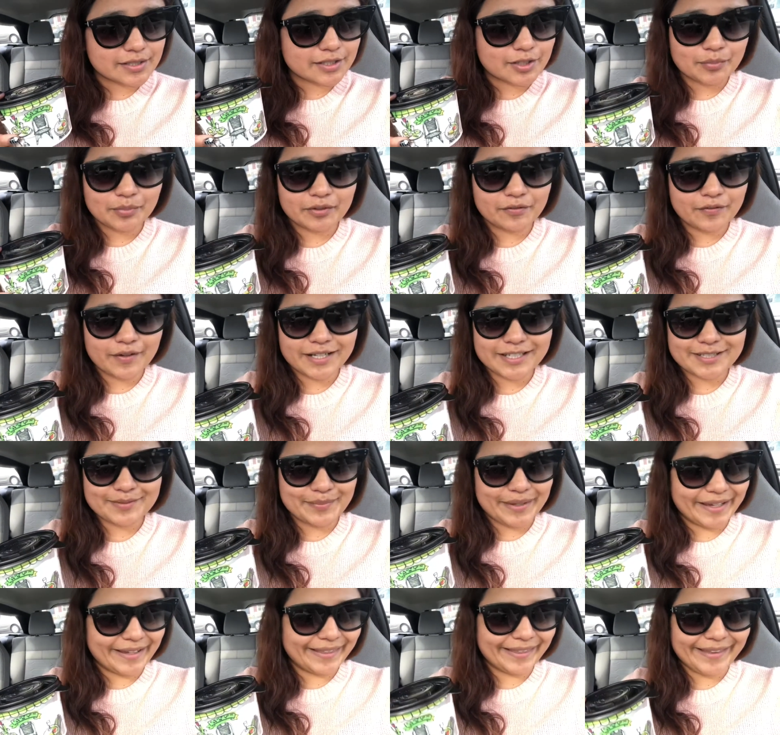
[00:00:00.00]
simplifies
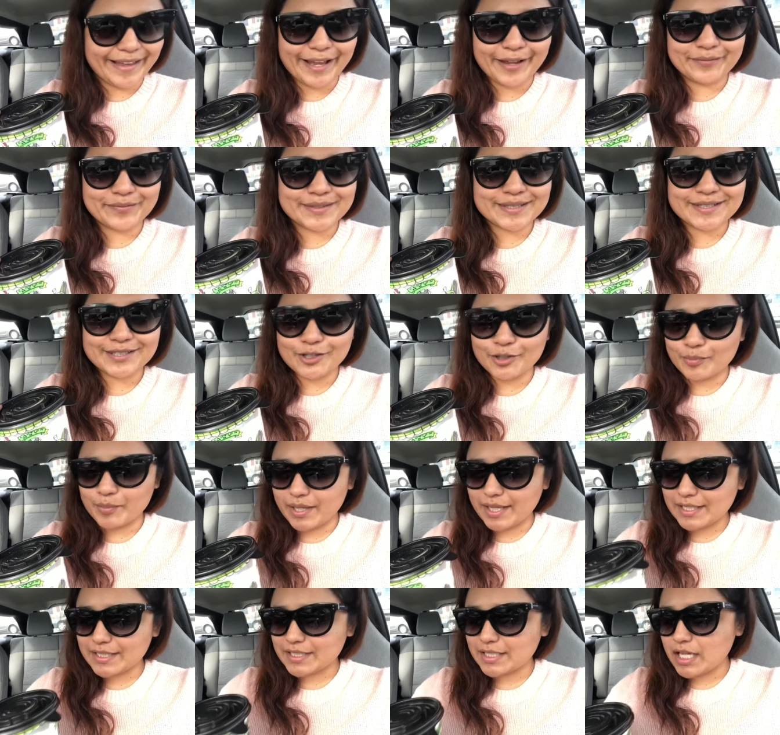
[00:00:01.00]
my life so
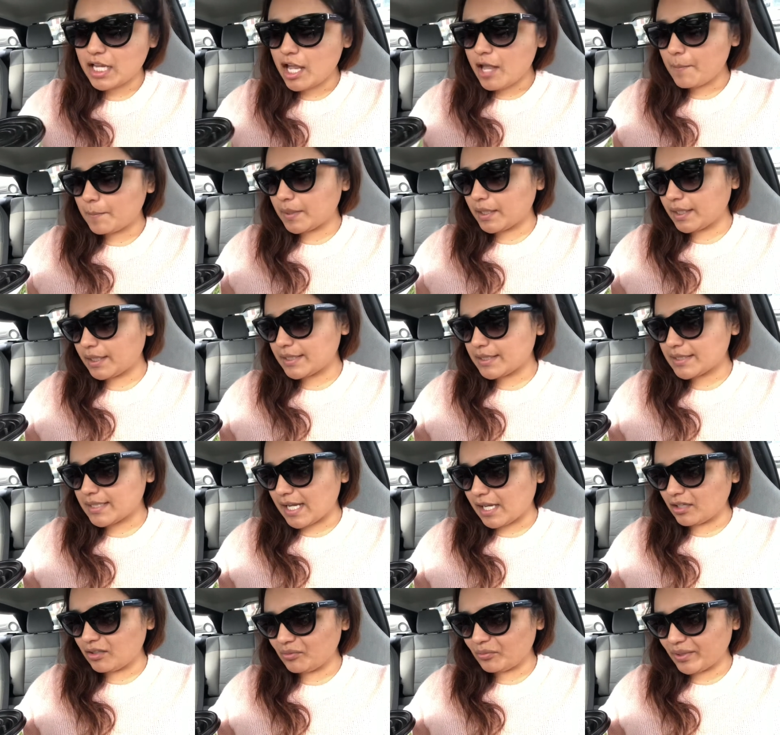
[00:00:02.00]
much because
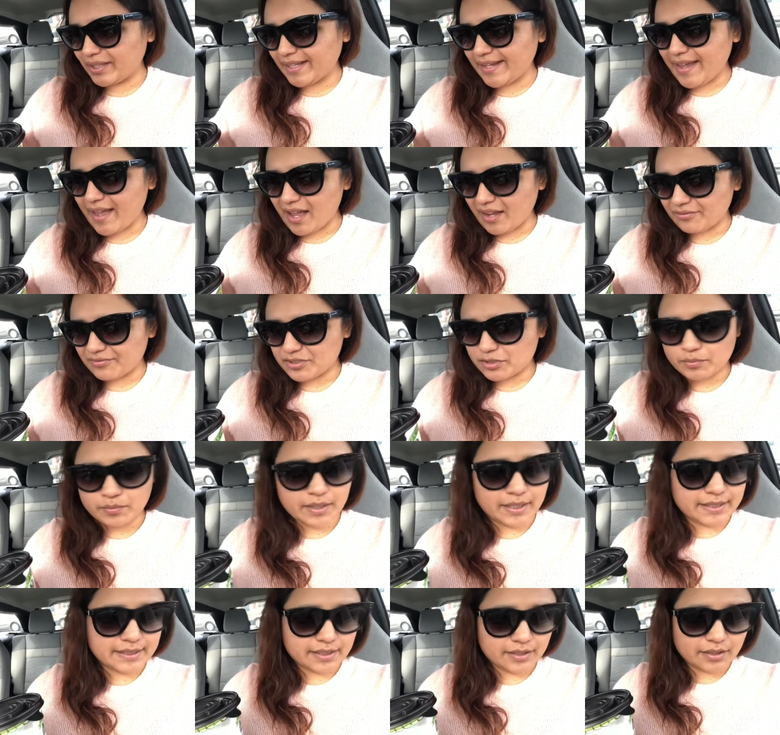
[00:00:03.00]
I don't really have to
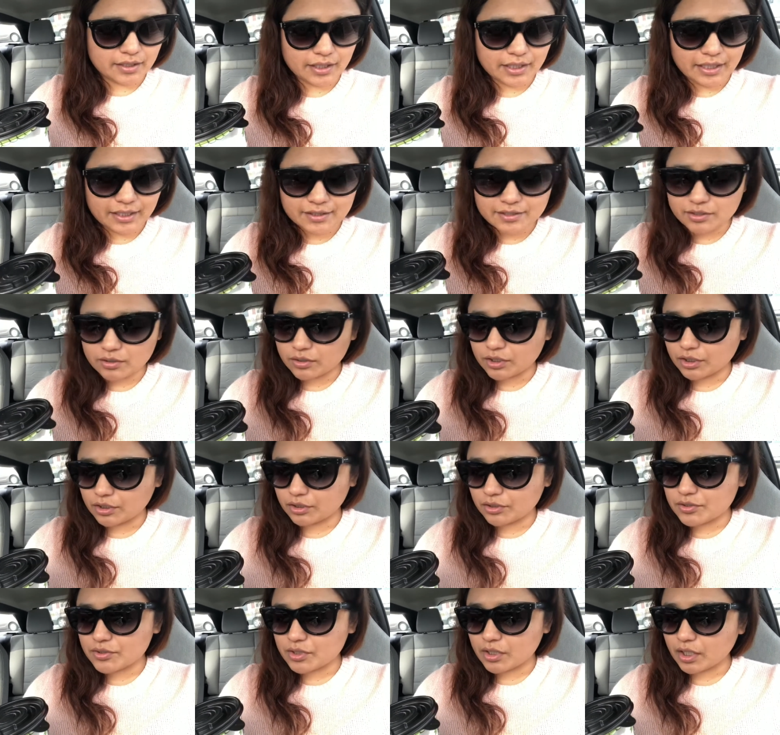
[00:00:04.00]
make dinner until the
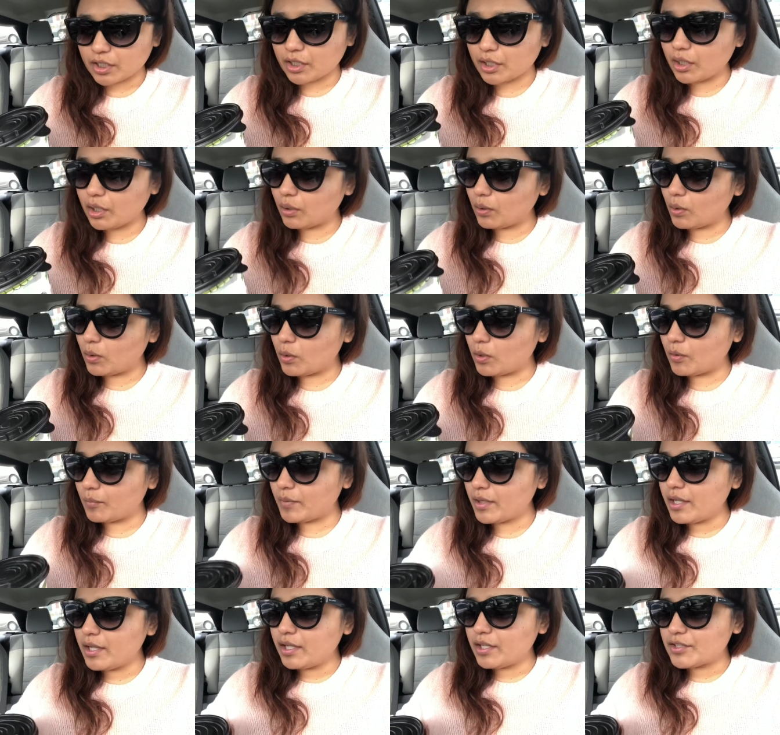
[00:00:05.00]
girls get
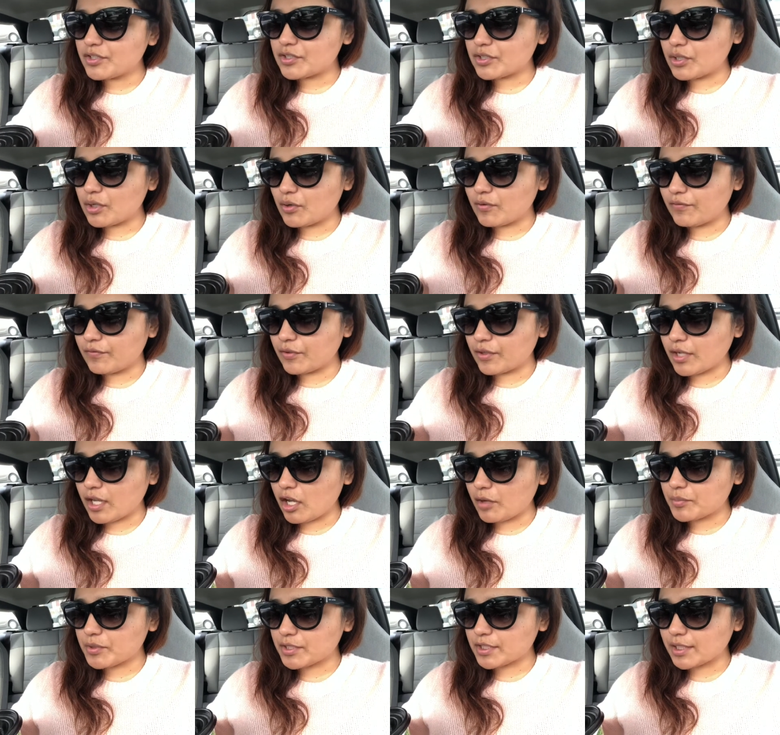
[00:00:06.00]
home so for now
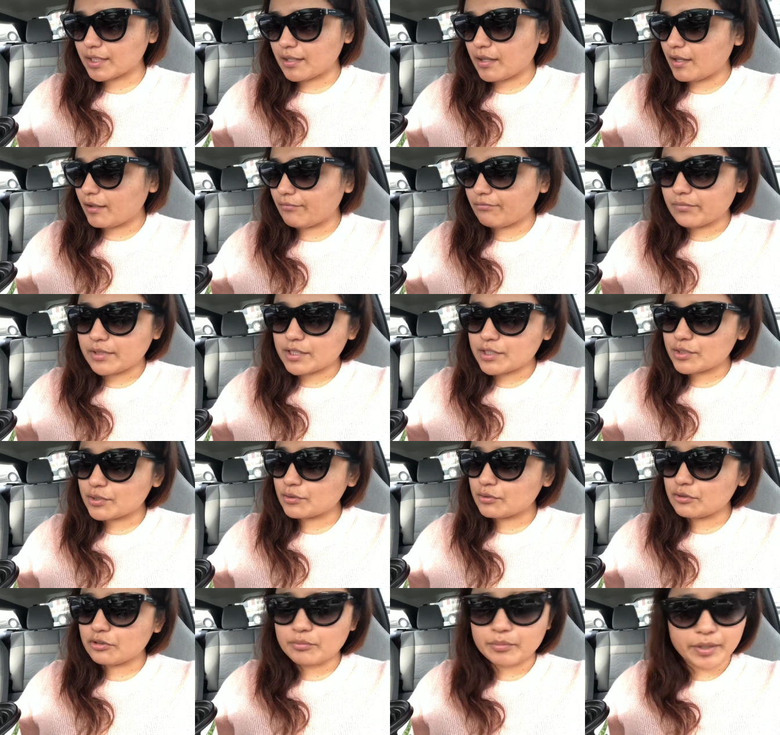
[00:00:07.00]
I'm just gonna have my
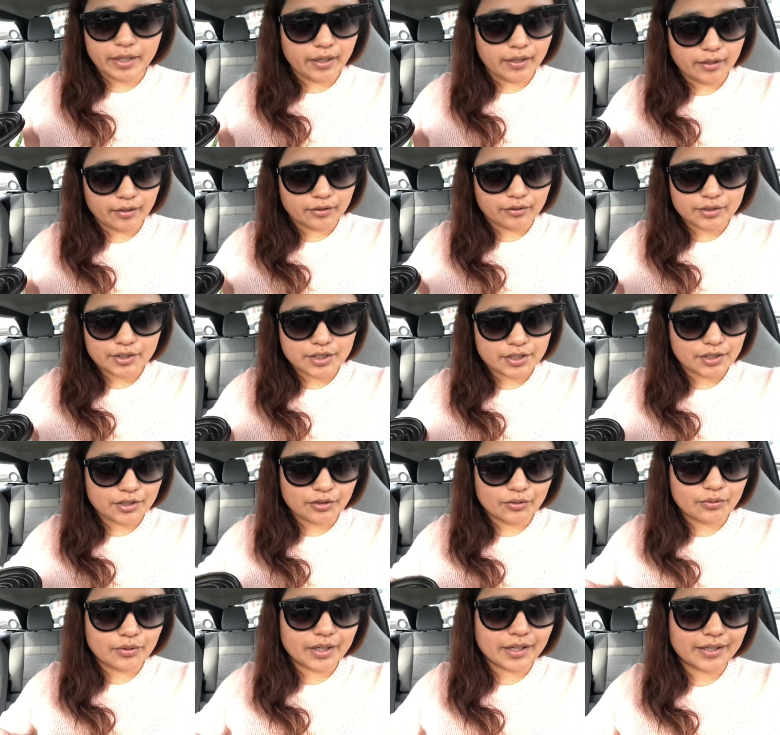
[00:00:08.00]
soup and
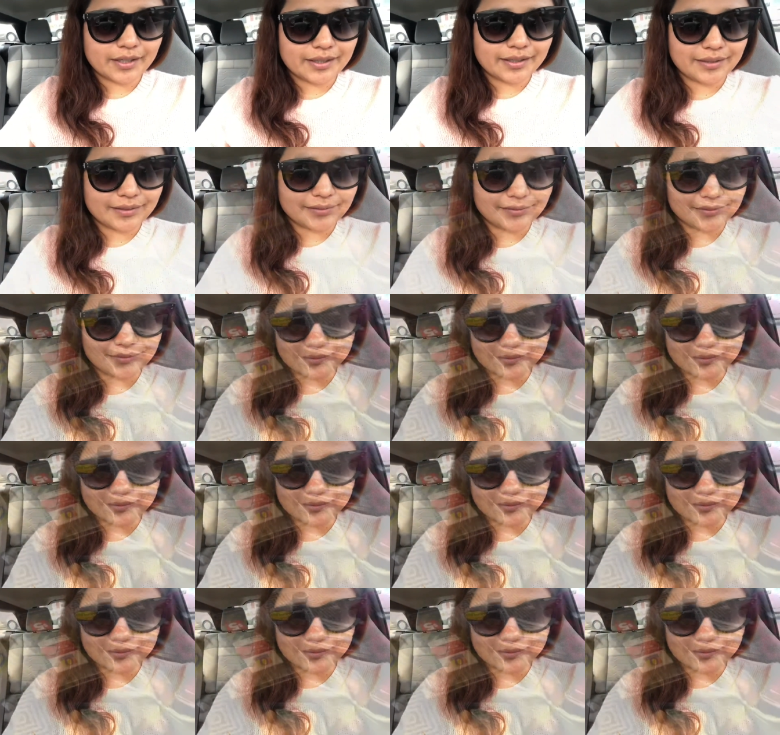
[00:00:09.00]
continue working